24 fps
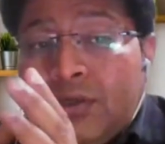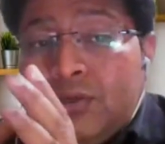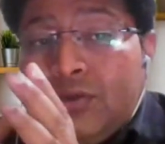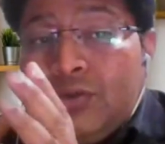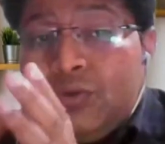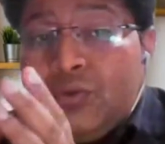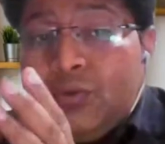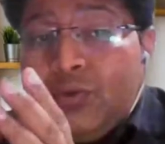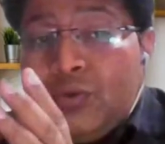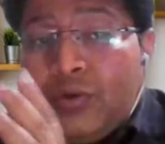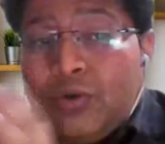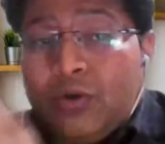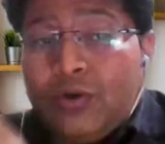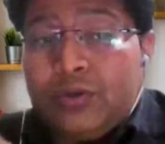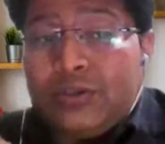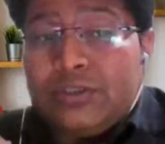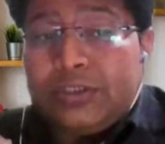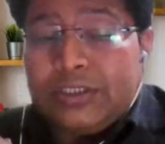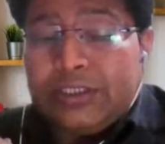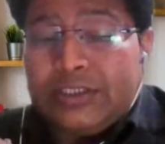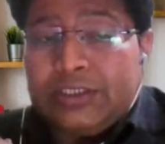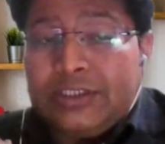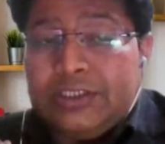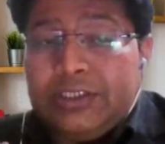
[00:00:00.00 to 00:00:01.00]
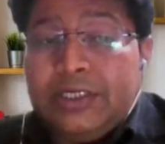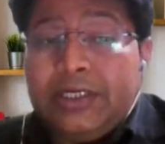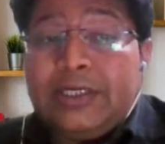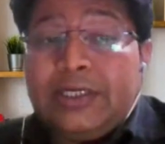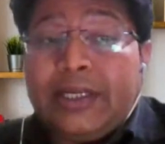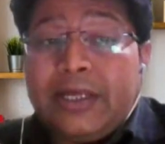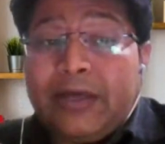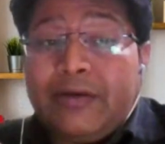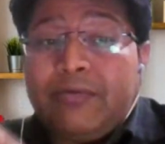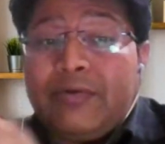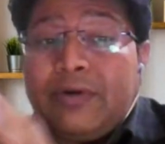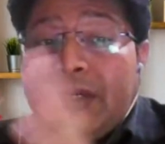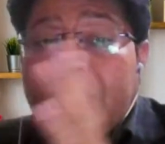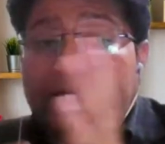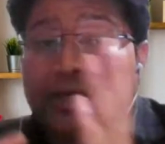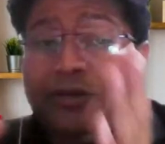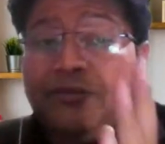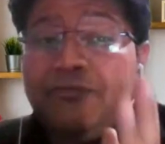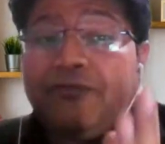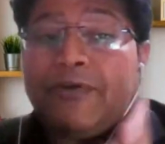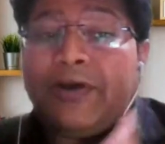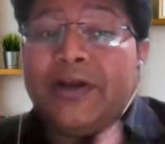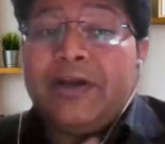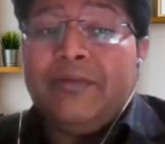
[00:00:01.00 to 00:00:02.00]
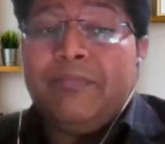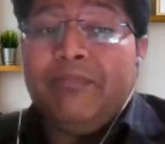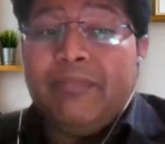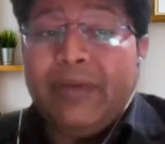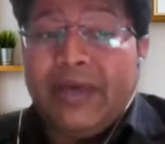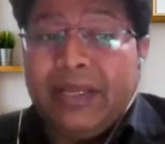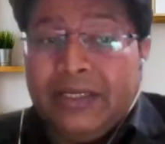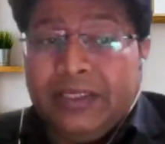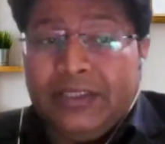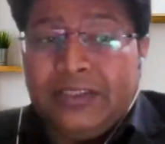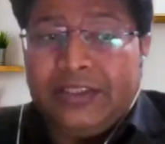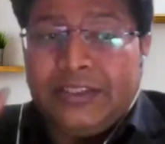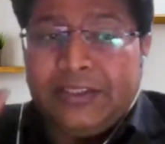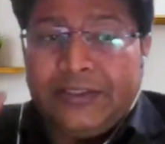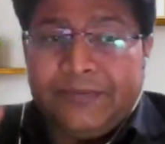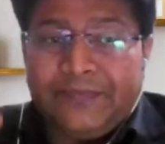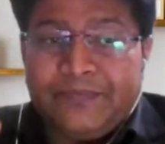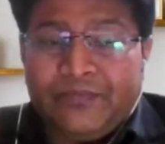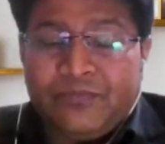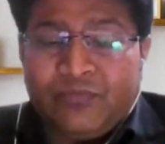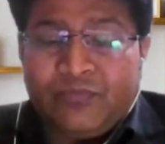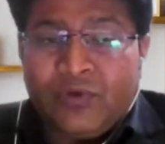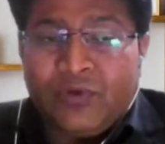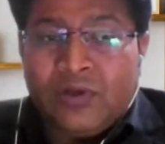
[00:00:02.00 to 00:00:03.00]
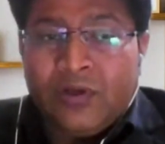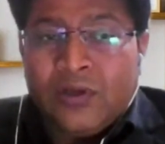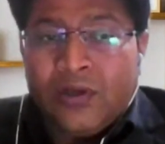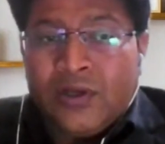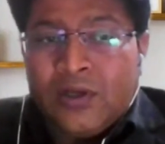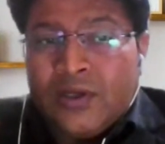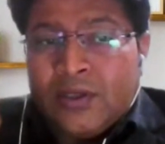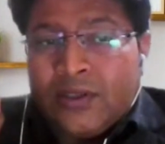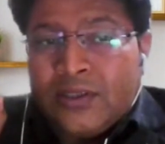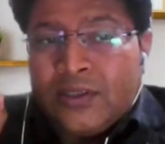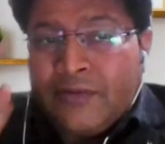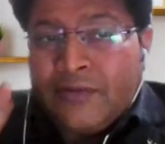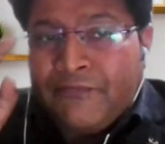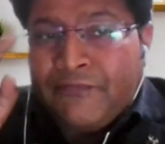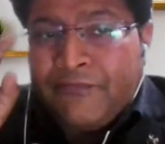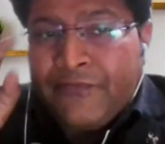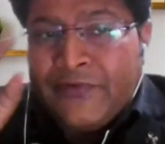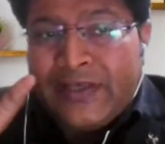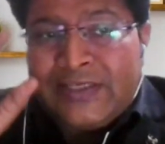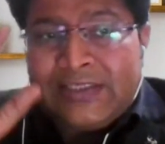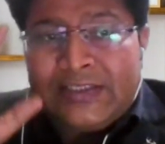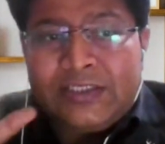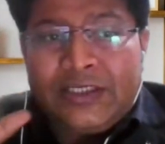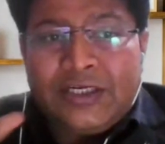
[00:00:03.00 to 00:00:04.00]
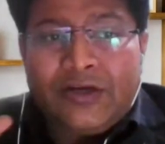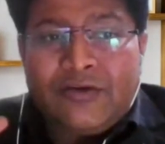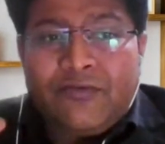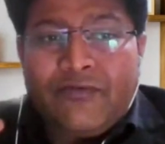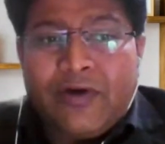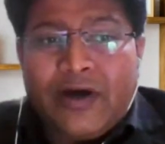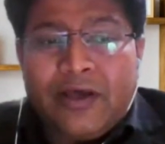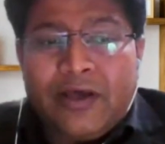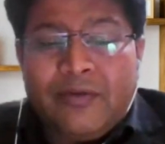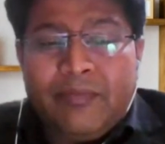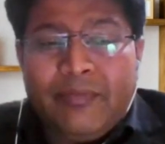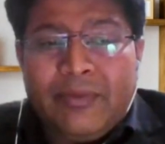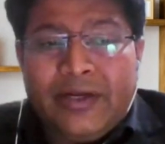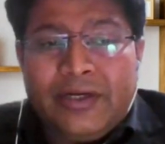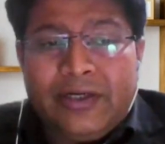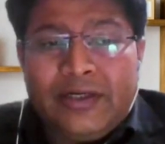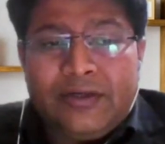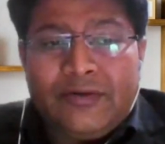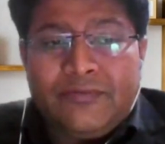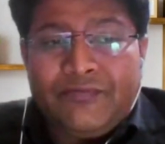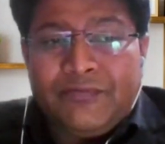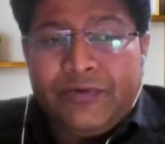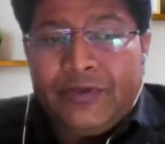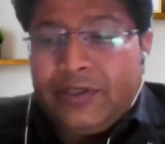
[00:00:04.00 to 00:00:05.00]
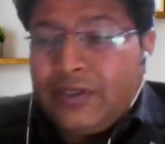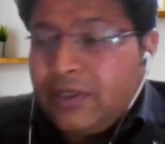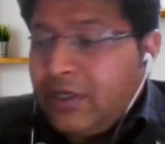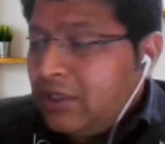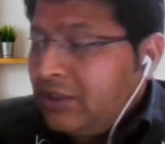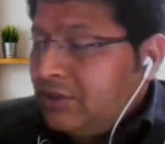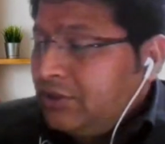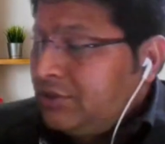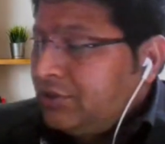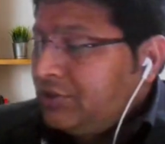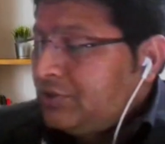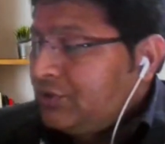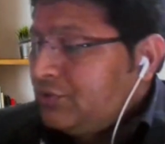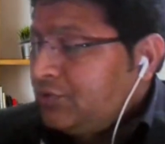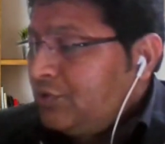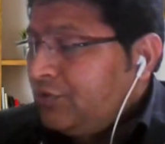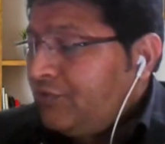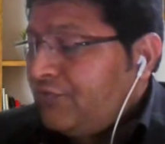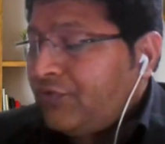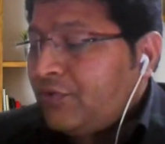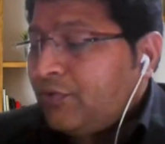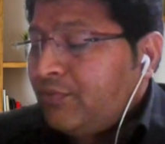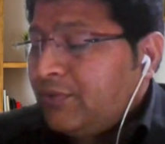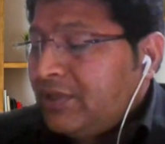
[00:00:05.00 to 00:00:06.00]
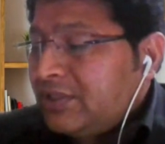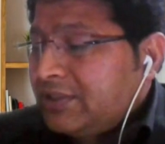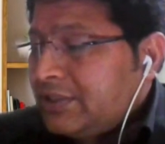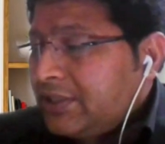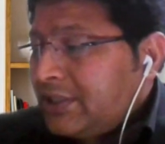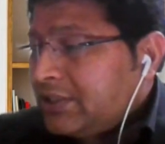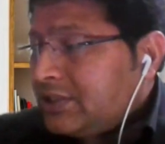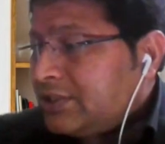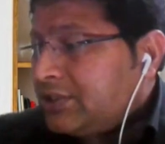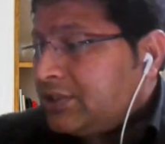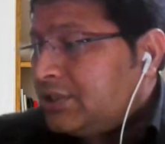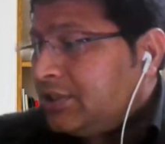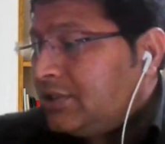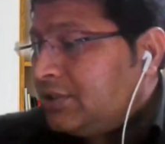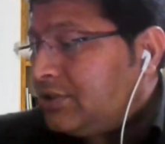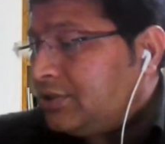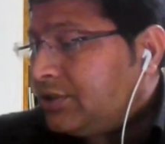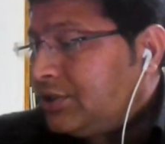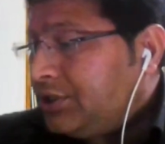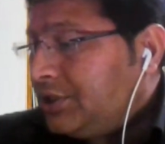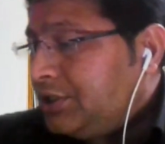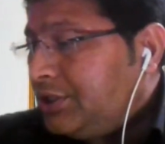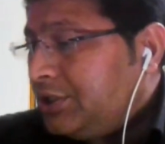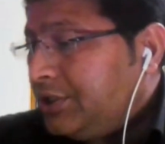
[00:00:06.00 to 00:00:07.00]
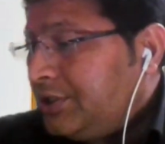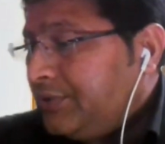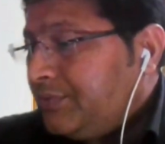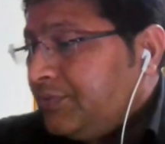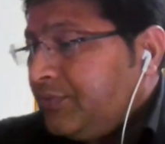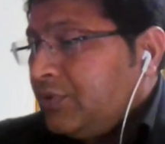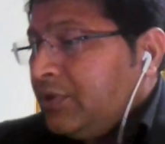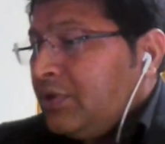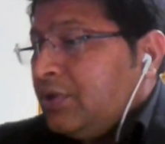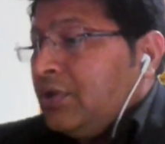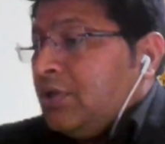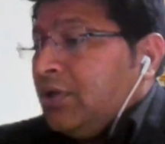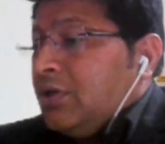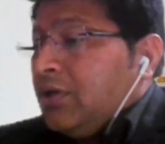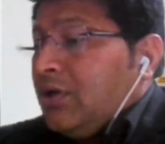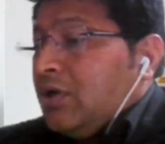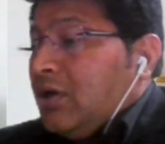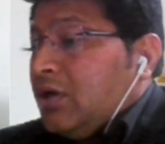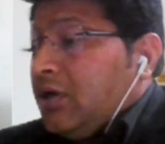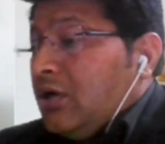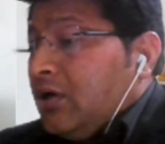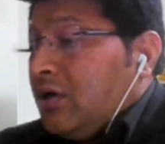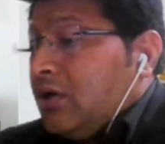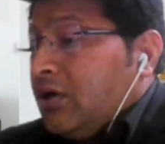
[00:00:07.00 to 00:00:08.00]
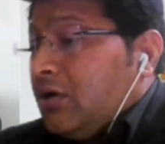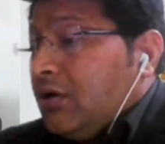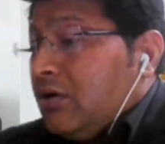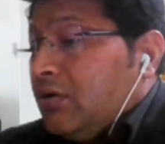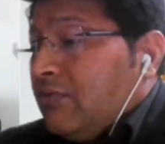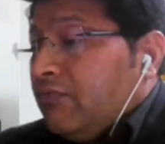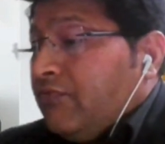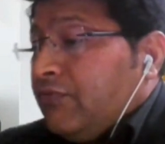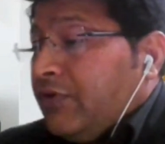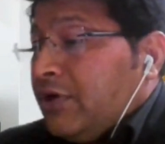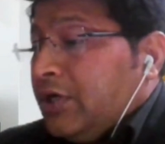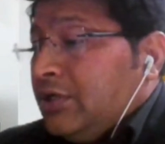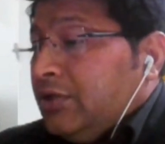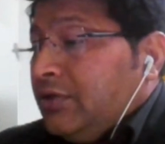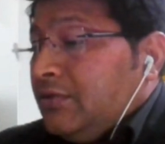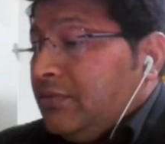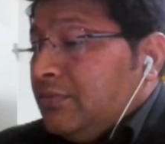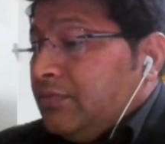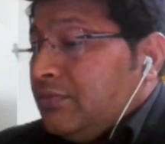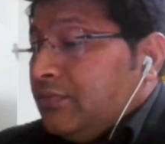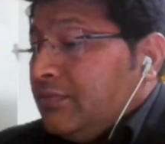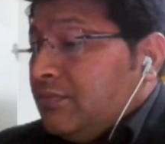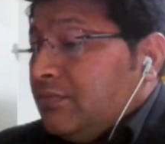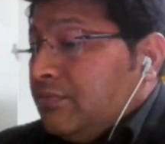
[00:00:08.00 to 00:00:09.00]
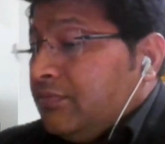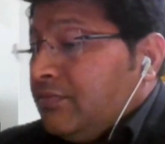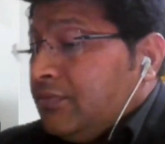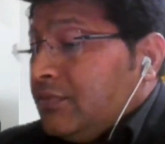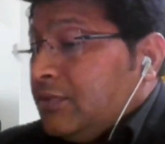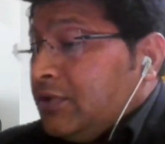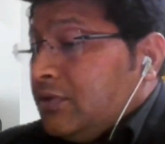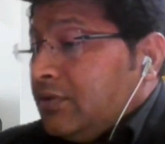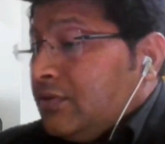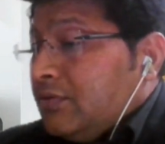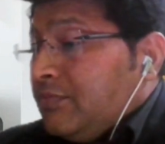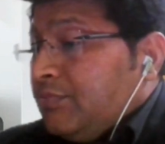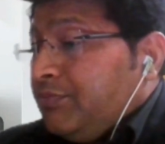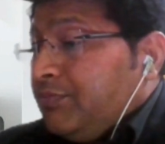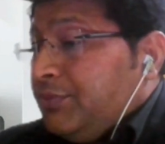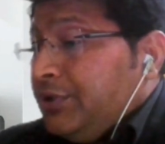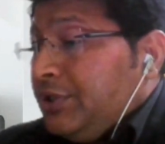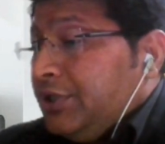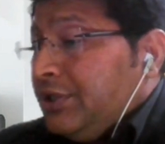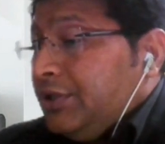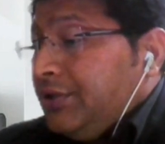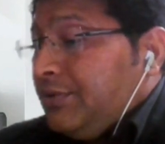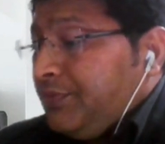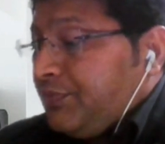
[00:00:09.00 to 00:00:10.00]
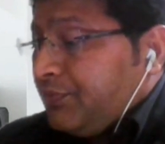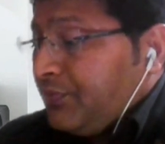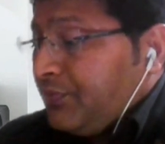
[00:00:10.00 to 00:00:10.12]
2, clause 68 have clarified many things. The first requirement we understood from the section 3 uh, 1b